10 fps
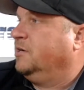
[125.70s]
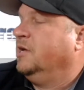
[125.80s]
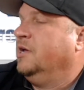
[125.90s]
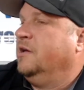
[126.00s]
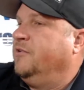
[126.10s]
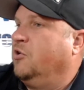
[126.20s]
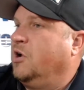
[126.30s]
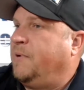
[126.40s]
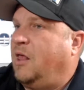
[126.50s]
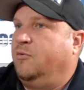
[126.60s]
If you're going
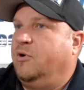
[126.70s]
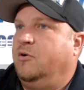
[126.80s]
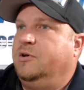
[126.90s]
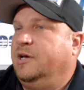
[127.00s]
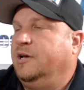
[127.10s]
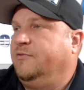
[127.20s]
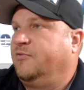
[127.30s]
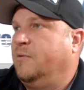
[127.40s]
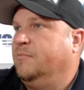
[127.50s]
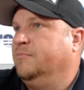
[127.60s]
up Holland Road
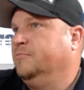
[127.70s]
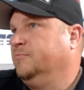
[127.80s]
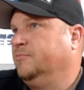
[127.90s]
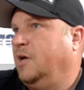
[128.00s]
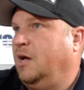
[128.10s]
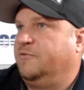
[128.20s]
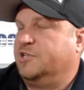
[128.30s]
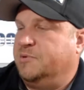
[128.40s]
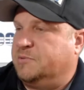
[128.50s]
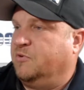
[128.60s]
from
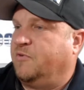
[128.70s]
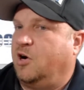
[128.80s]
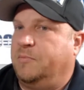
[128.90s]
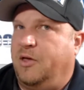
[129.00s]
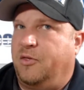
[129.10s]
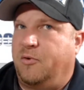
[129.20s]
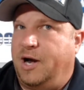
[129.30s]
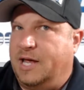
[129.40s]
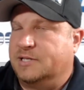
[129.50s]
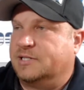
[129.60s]
Virginia Beach Boulevard, it'll be on the
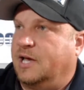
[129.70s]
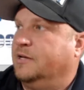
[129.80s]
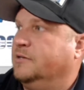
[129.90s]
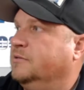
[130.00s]
right-hand side.